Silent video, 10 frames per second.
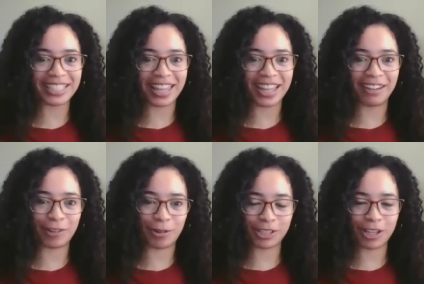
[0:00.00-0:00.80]
and then
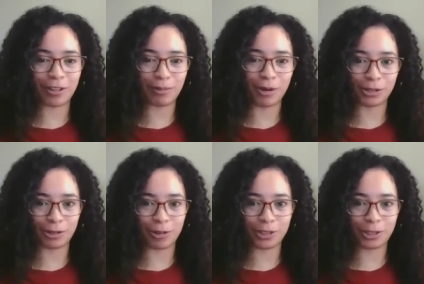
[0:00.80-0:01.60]
of course other
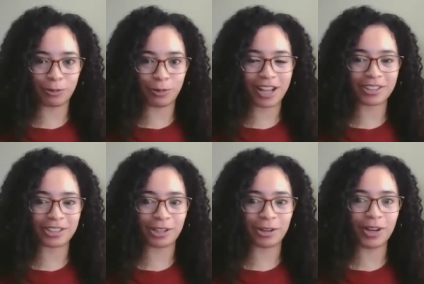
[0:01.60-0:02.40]
mosasaurs as well.
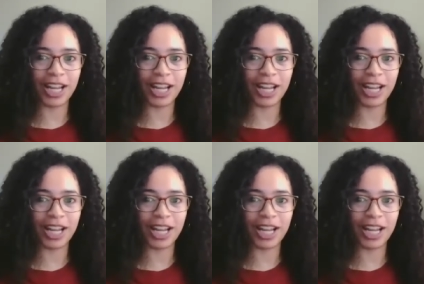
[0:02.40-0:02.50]
So